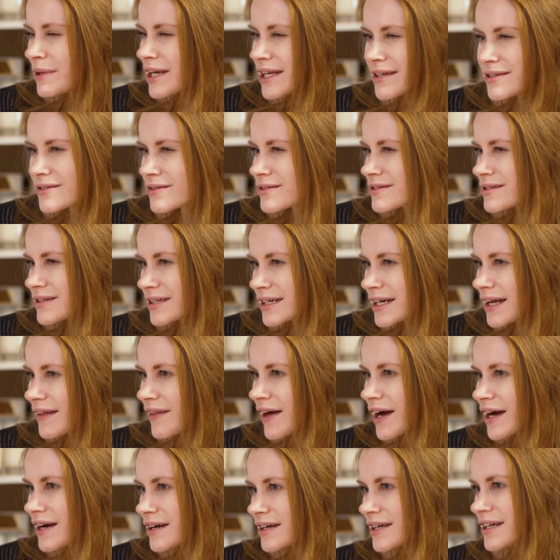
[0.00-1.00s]
minutes or something like
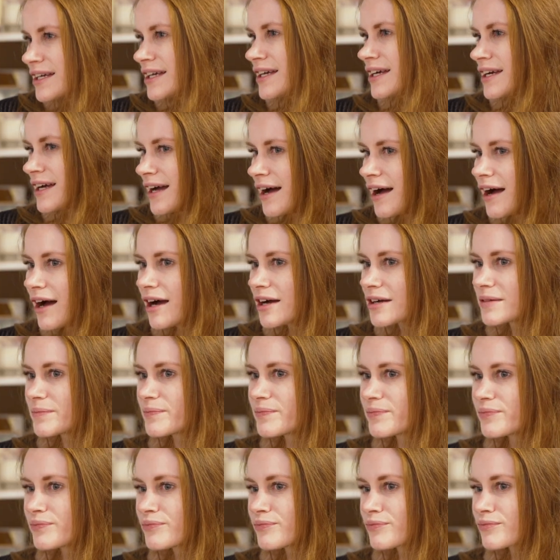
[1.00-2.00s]

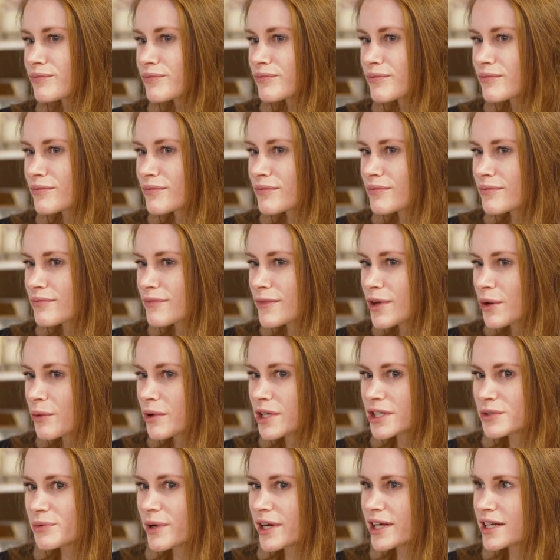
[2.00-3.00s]
that.
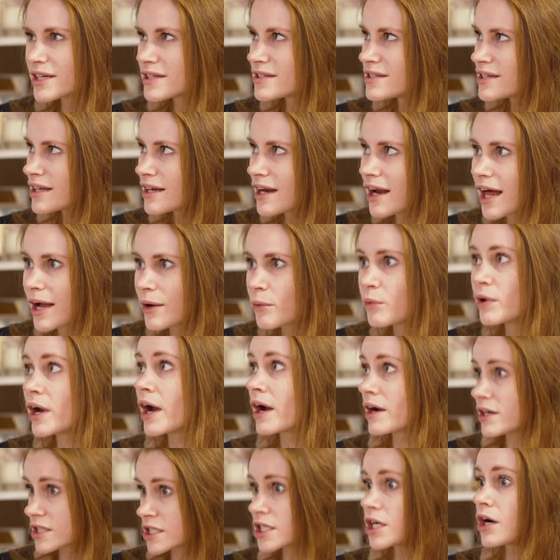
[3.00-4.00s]
Which when you consider like, we
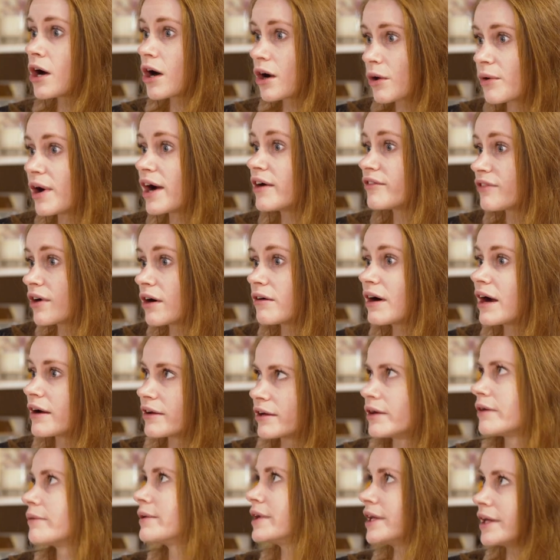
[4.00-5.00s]
actually are quite far
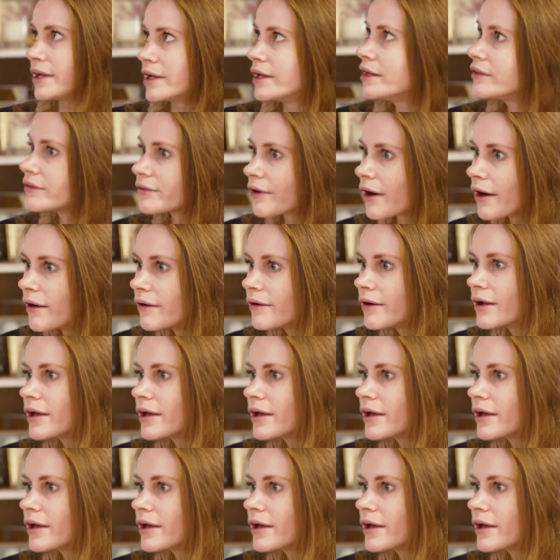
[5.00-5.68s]
out, you know, we're near Heathrow.